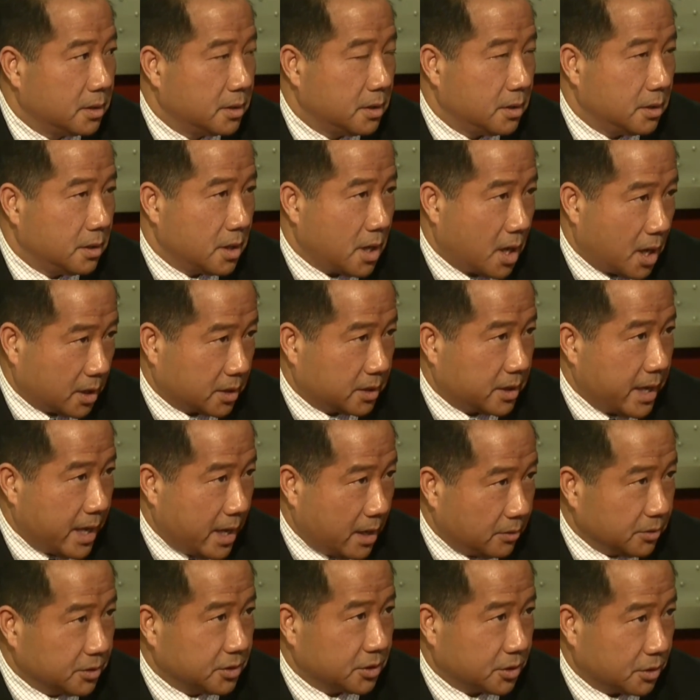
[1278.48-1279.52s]
knocked
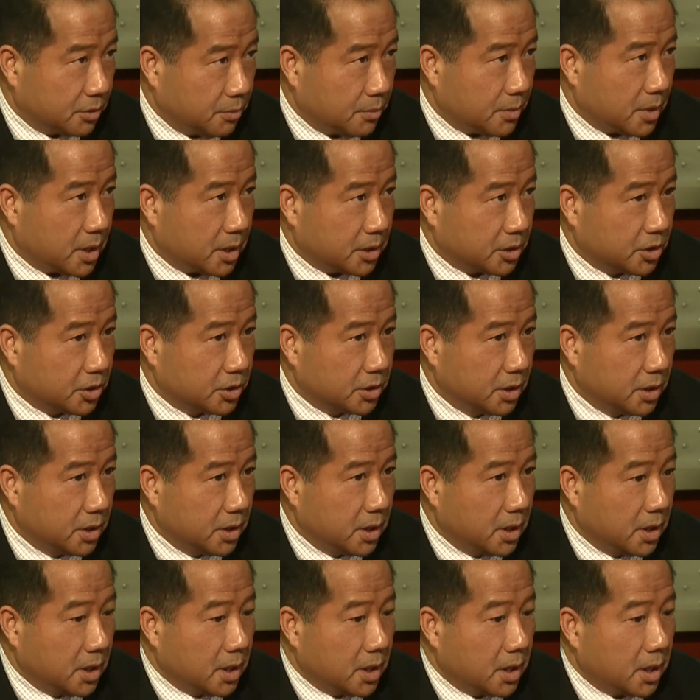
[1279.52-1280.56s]
down so much,
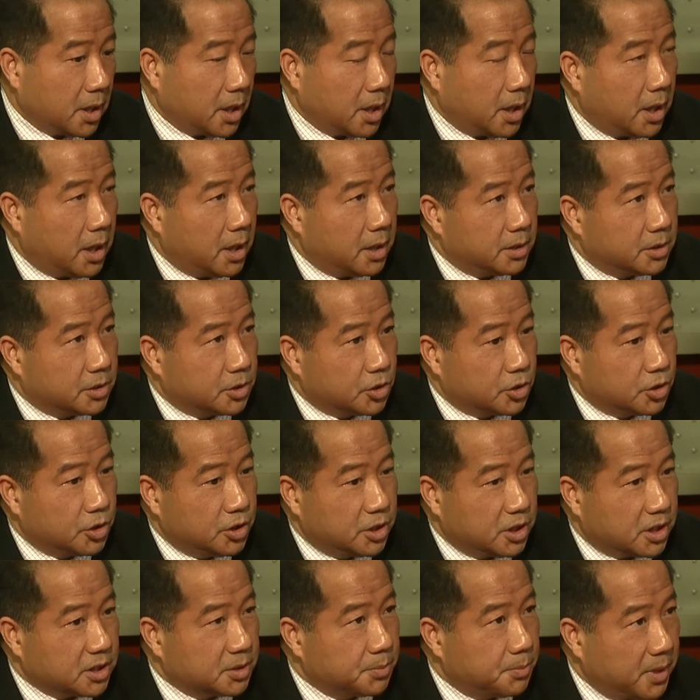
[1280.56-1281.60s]
it's
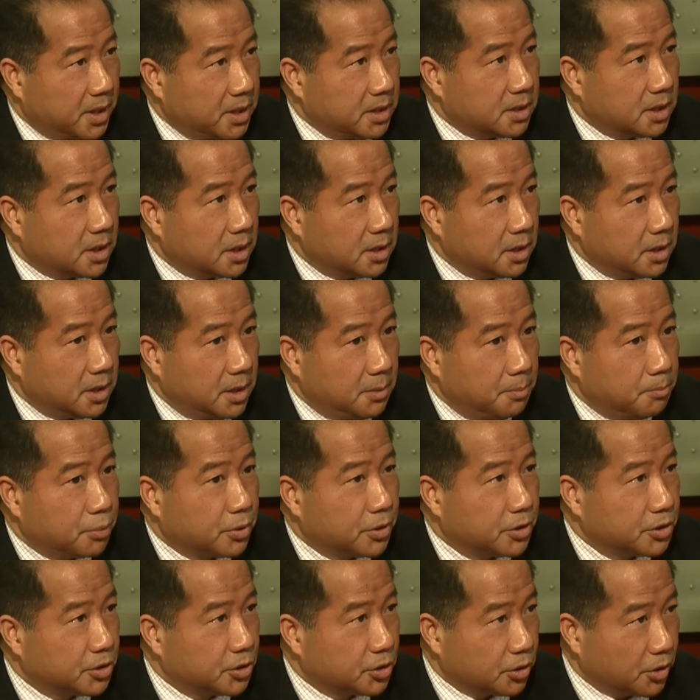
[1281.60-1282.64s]
just basically
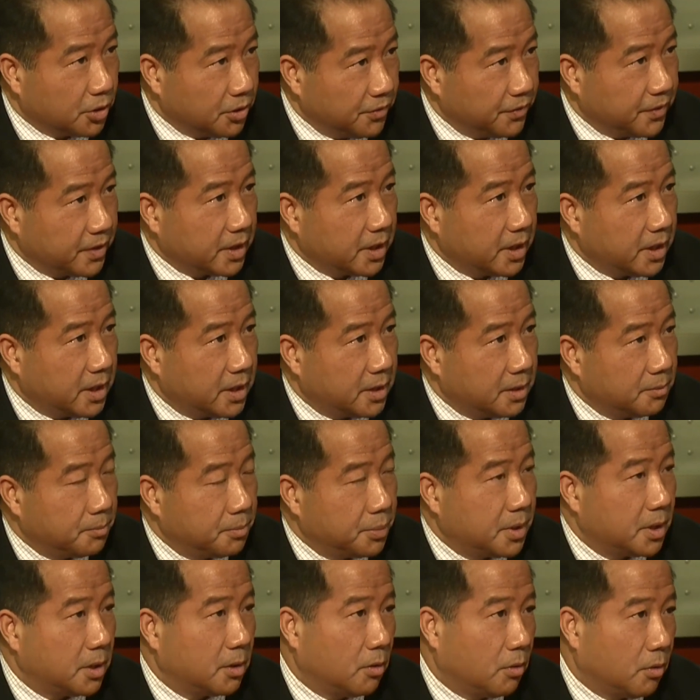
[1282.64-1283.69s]
preserving it,
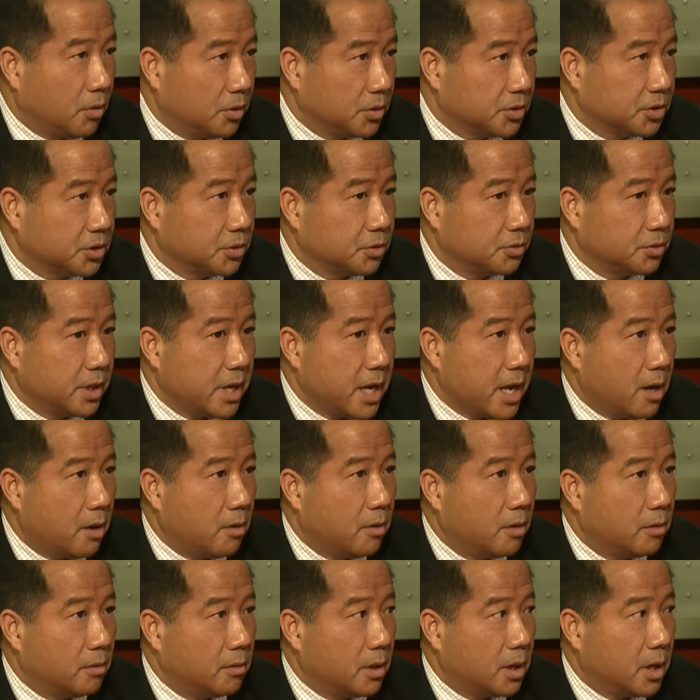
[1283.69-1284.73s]
but also
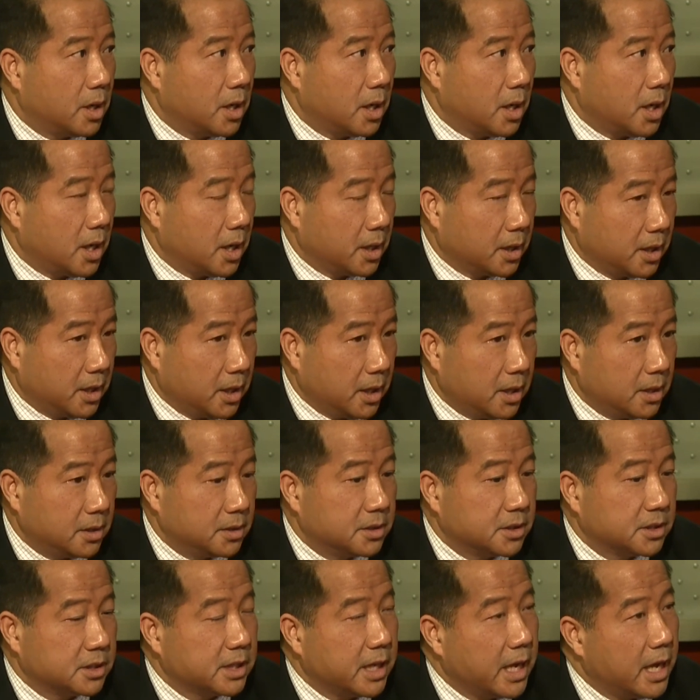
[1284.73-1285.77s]
now, again,
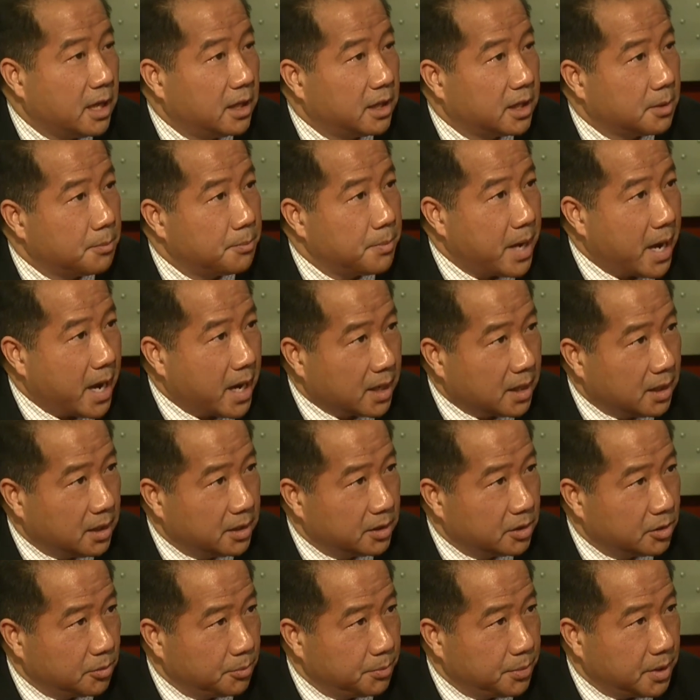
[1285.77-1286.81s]
scaling back a
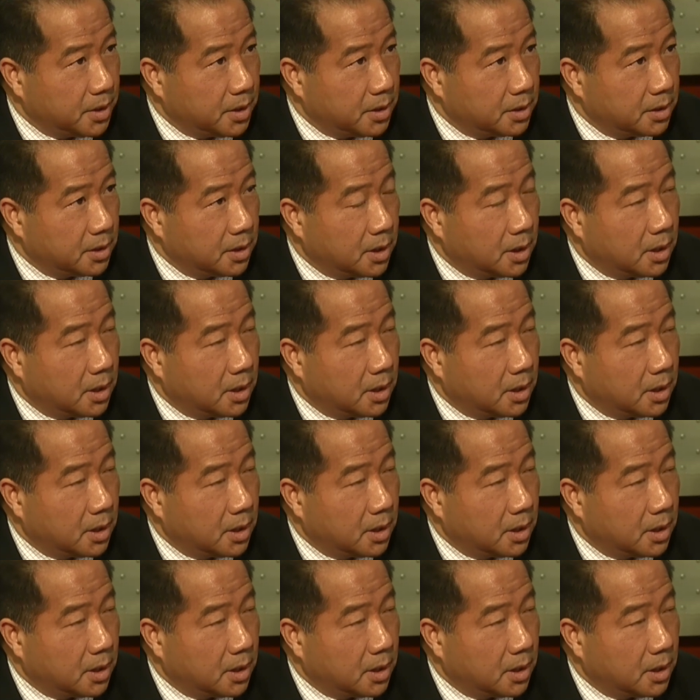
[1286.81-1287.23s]
little bit